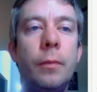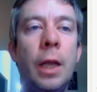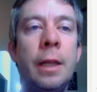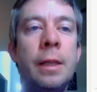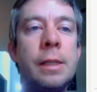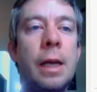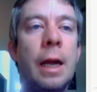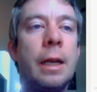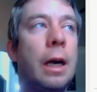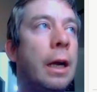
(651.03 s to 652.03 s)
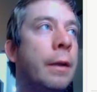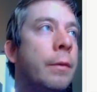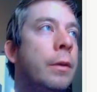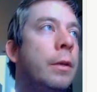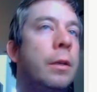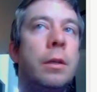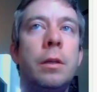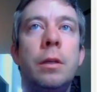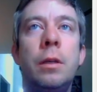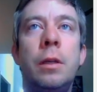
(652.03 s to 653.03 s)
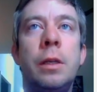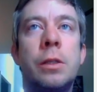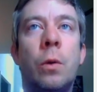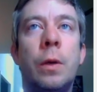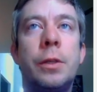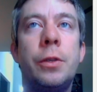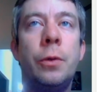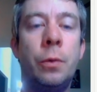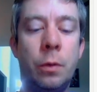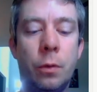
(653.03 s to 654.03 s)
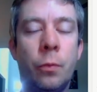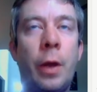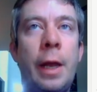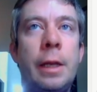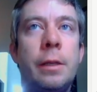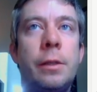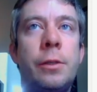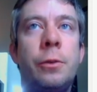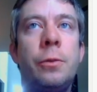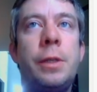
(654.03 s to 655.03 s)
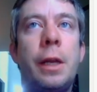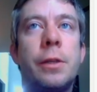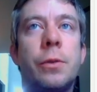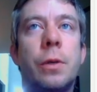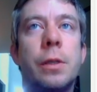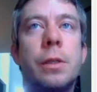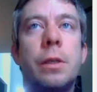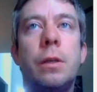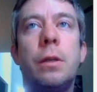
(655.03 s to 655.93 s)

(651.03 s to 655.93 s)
And this icon is going to write to data source.